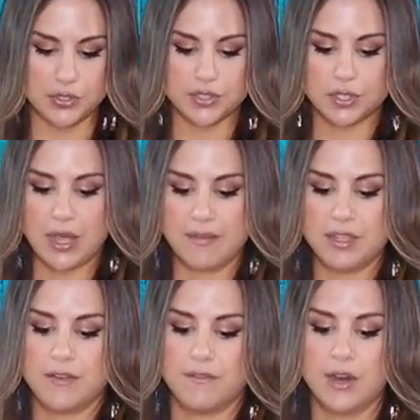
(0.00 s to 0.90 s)
You still have
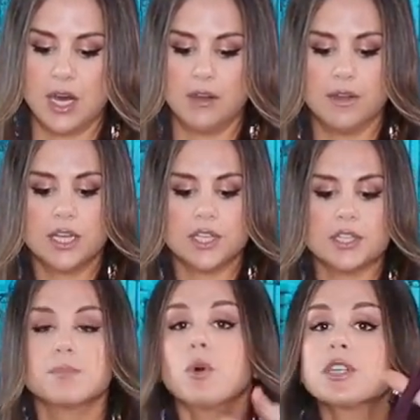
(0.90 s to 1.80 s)
the Evolve
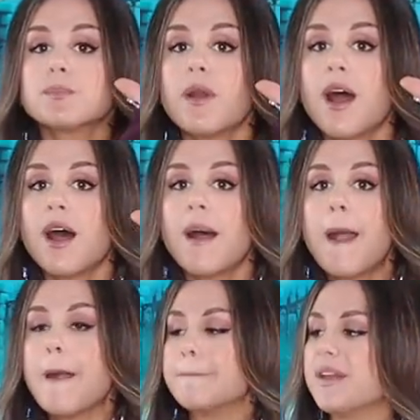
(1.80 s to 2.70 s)
sports
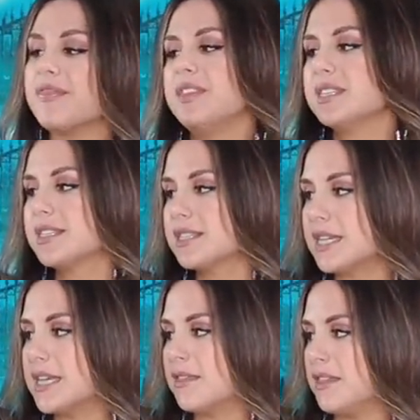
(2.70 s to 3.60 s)
bra, but this is
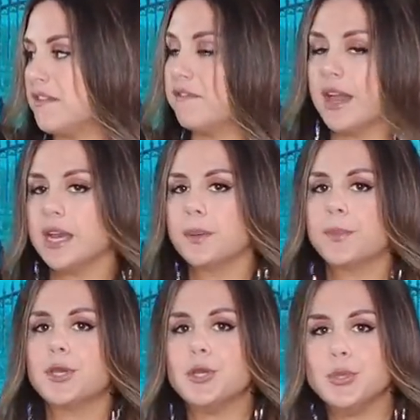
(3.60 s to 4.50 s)
in the
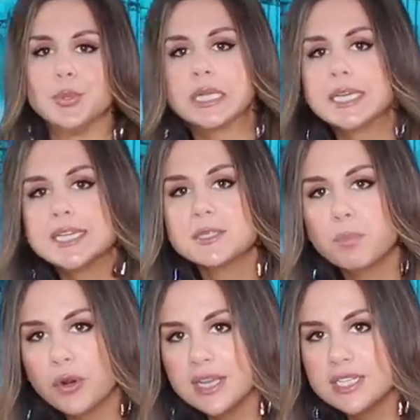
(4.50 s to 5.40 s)
Venom Nucleus
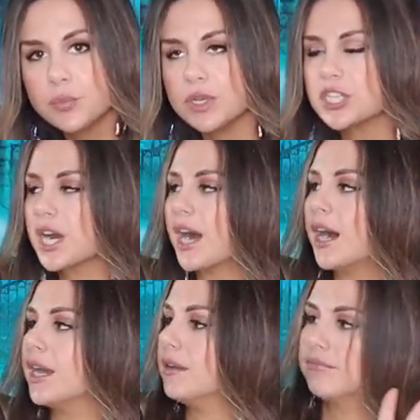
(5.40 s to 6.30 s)
print, which
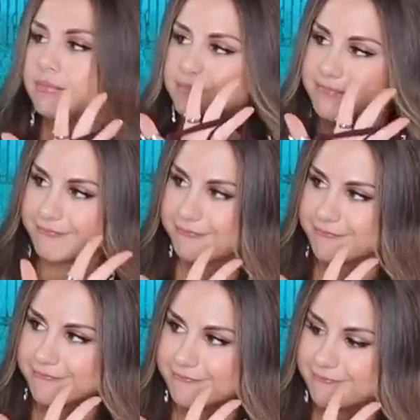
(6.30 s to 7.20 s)
I
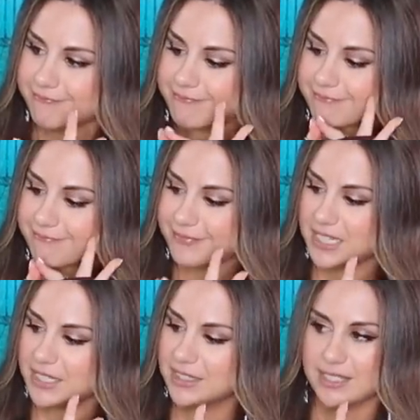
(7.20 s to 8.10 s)

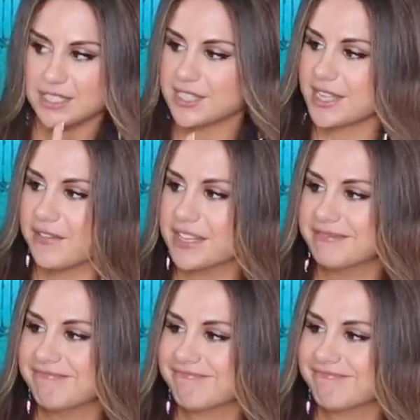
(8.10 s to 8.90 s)
I just love it.